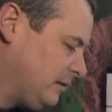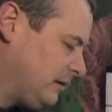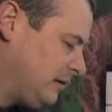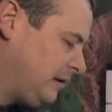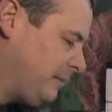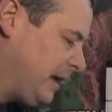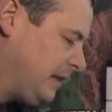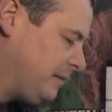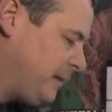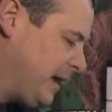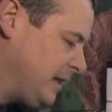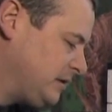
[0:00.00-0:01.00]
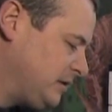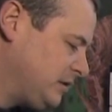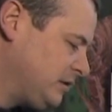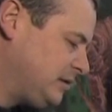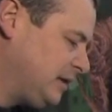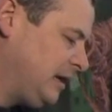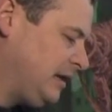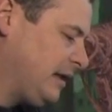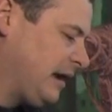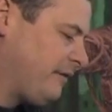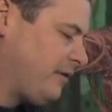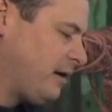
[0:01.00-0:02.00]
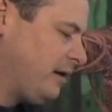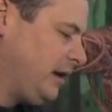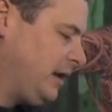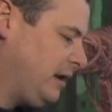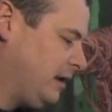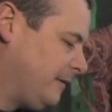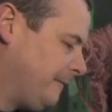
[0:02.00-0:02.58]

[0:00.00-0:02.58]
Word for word: to make the maze, as you see that I've already,